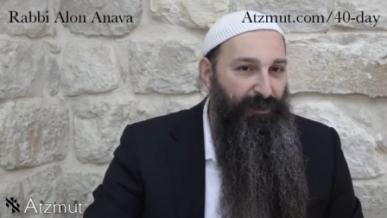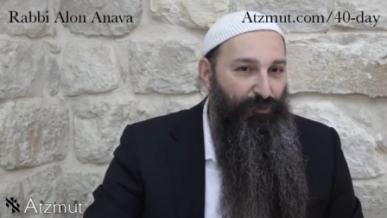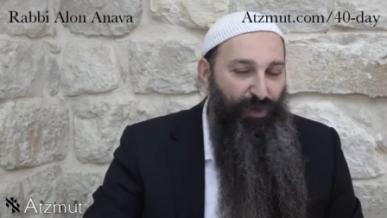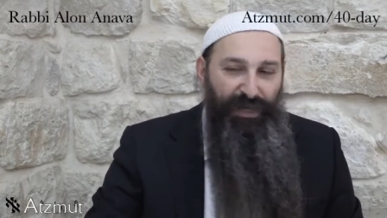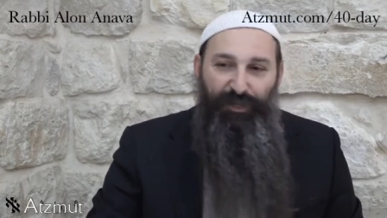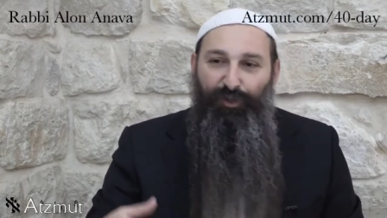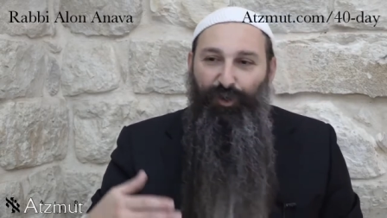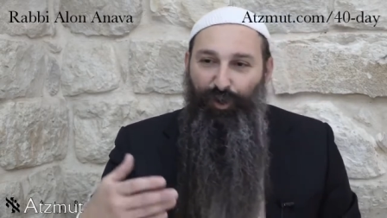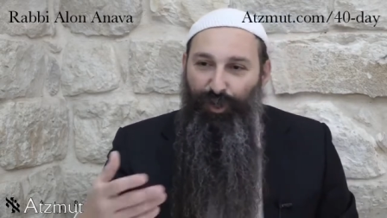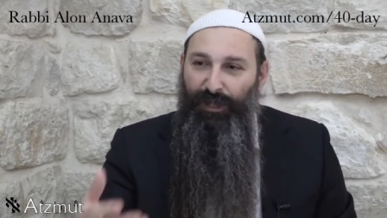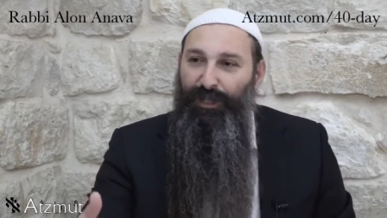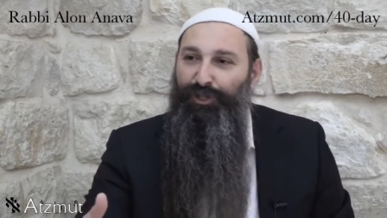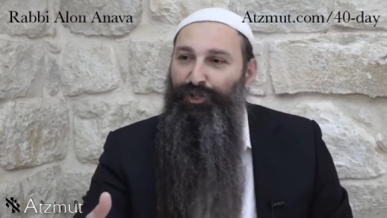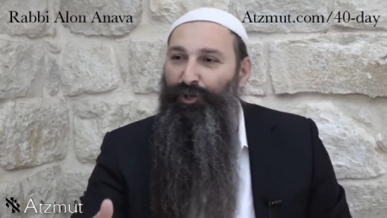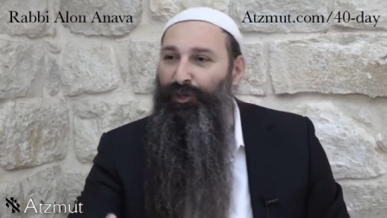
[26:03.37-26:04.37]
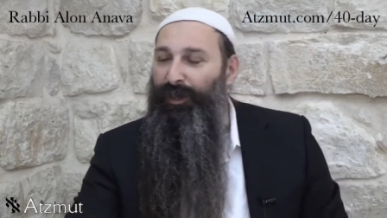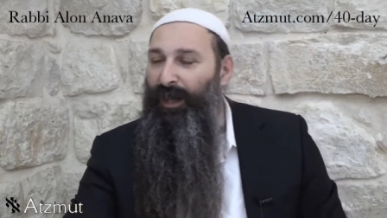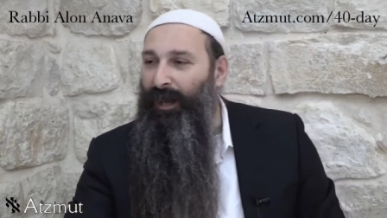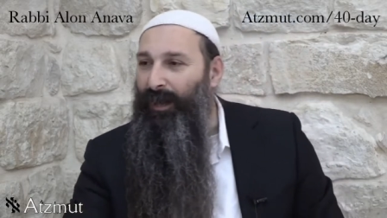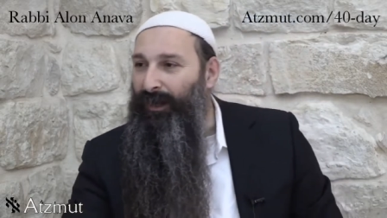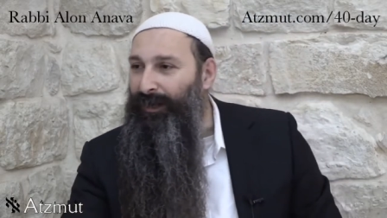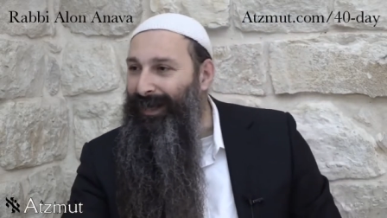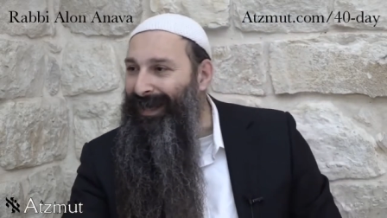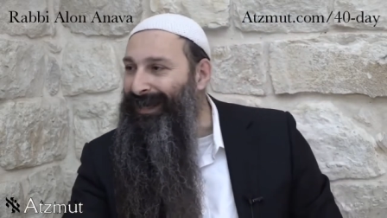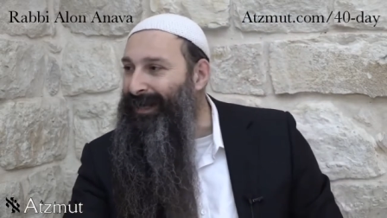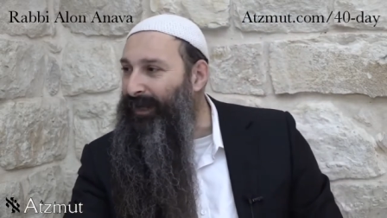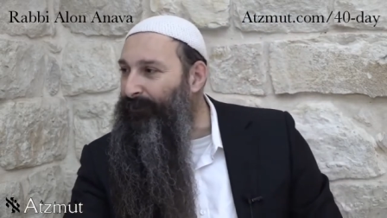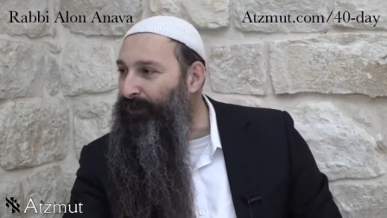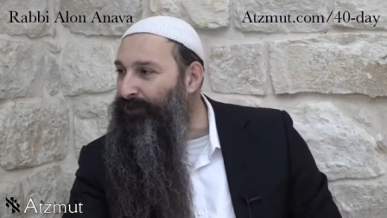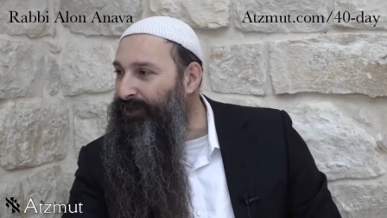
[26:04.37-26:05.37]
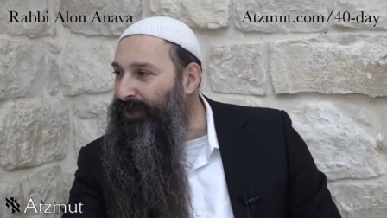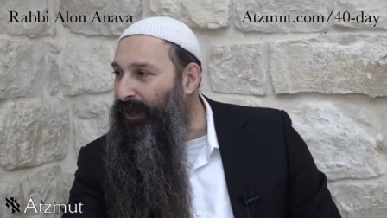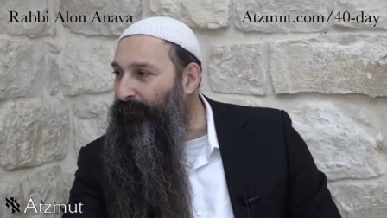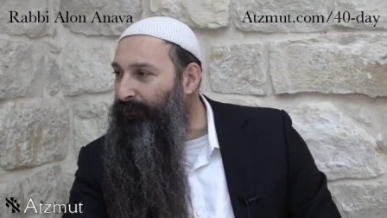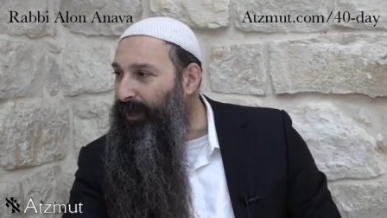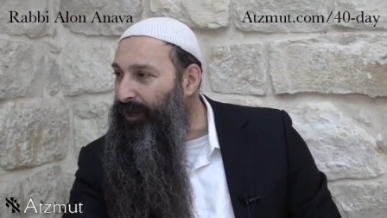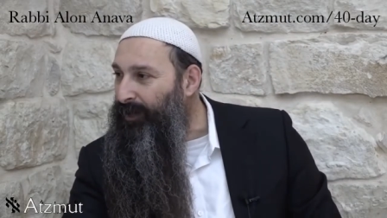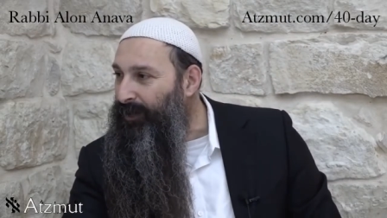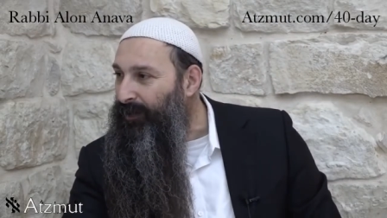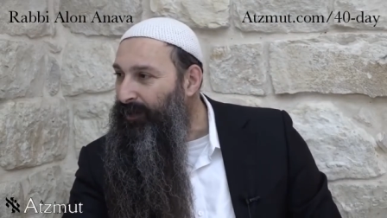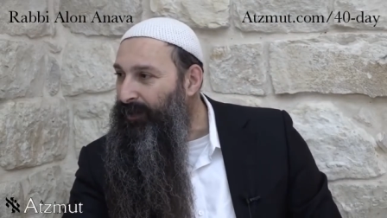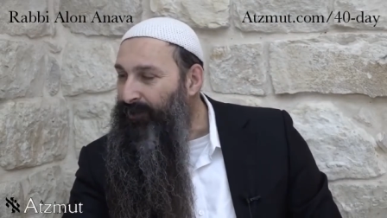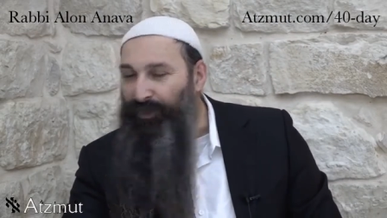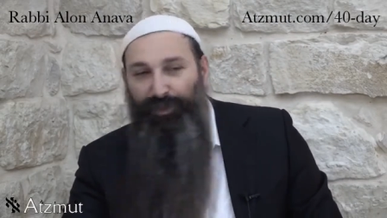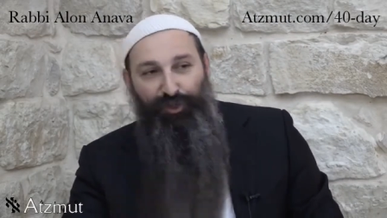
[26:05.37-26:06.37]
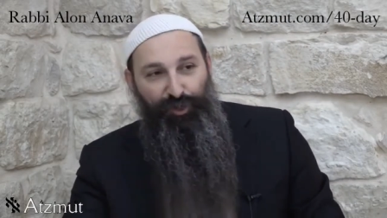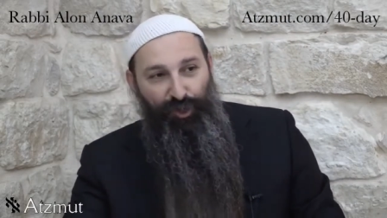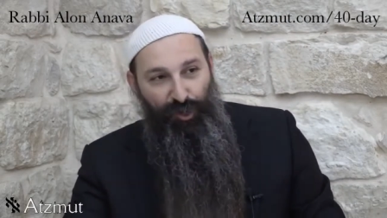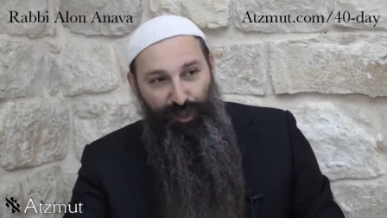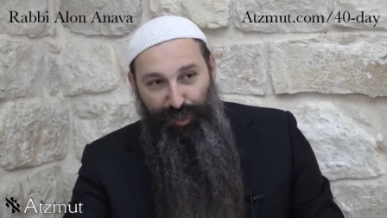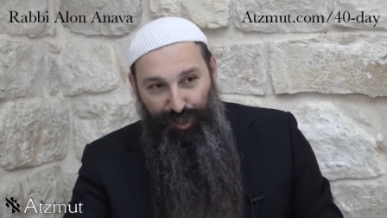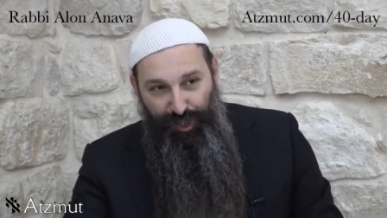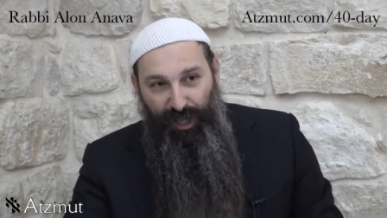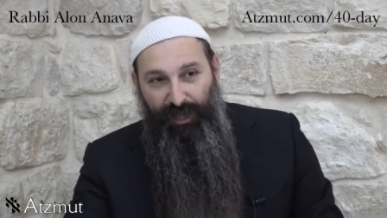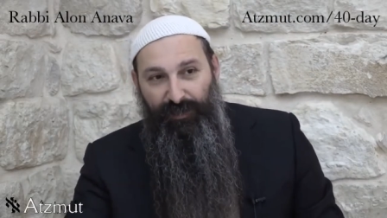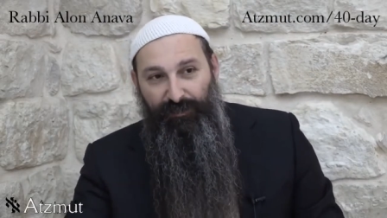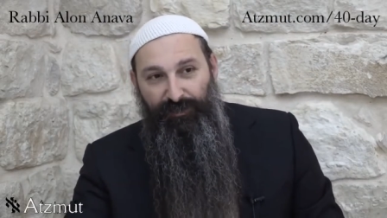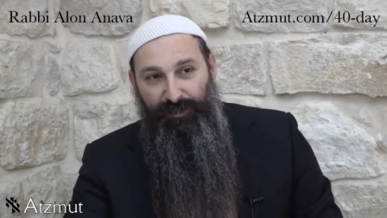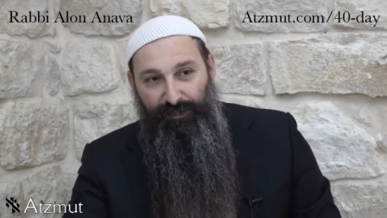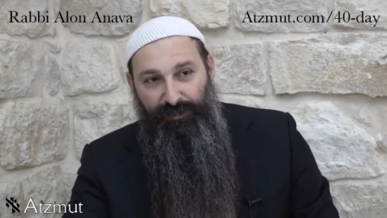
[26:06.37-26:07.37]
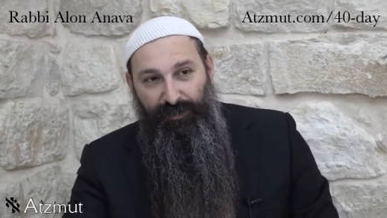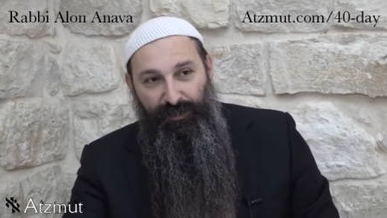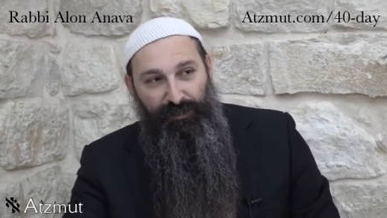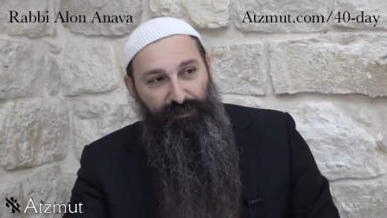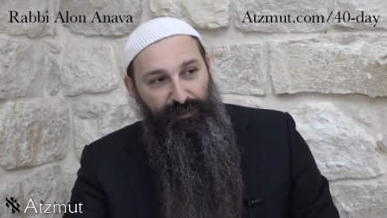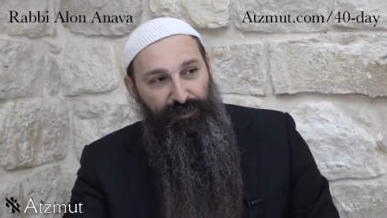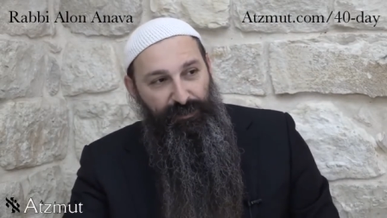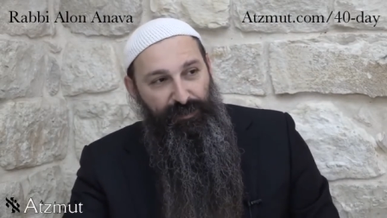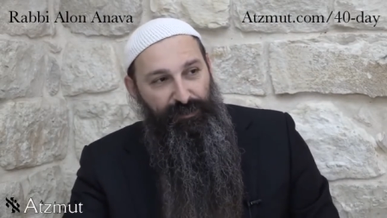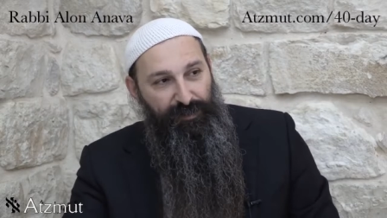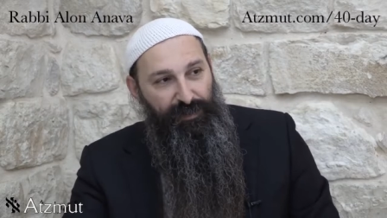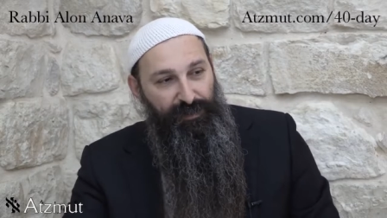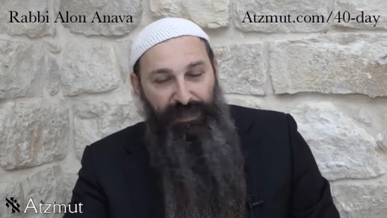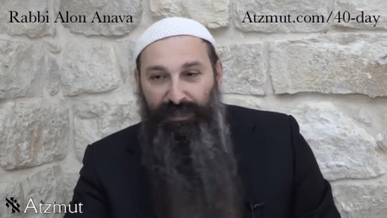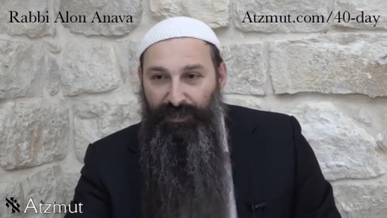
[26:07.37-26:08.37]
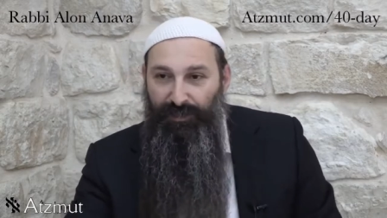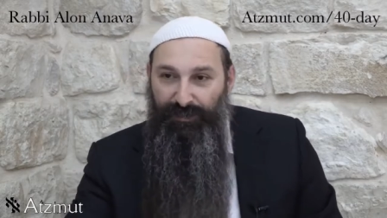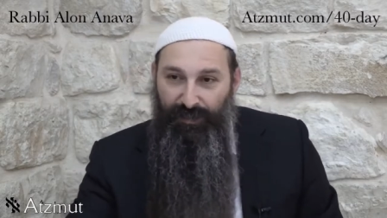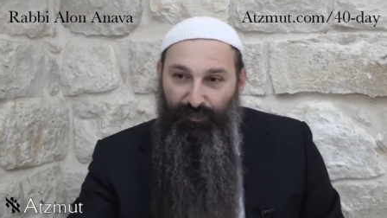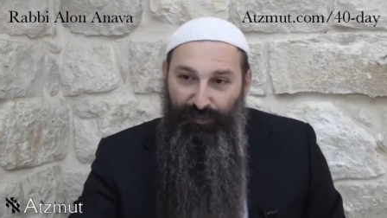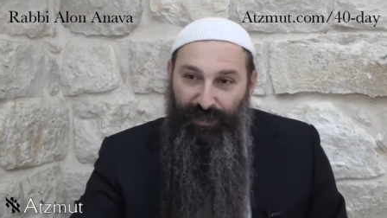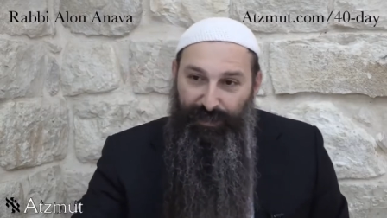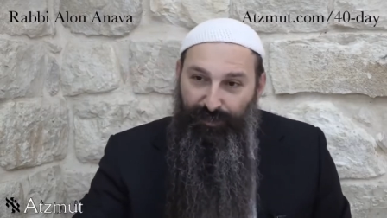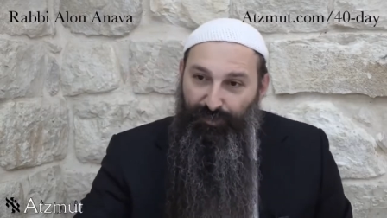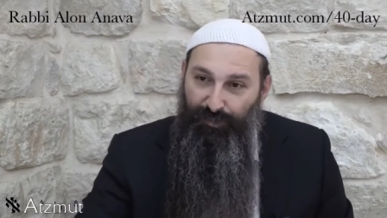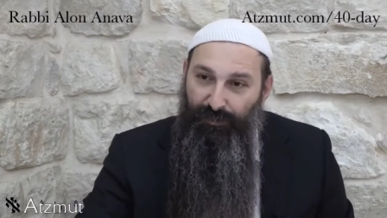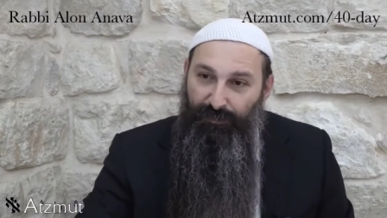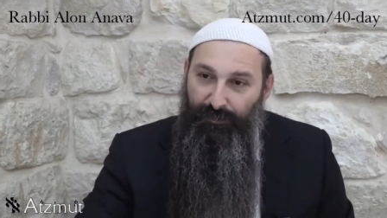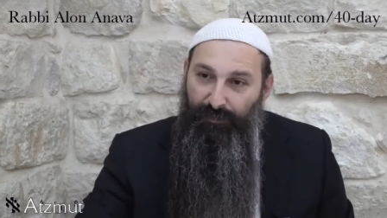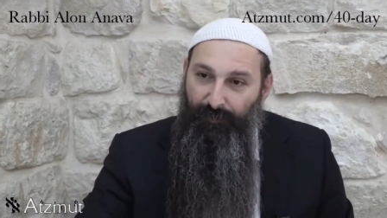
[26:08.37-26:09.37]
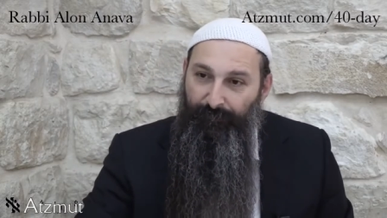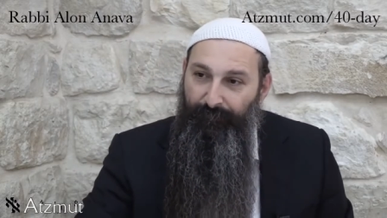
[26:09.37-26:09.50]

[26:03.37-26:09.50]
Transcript: When you heard Lashon Hara lately about somebody, did you go and check the, the, the, the details are really true?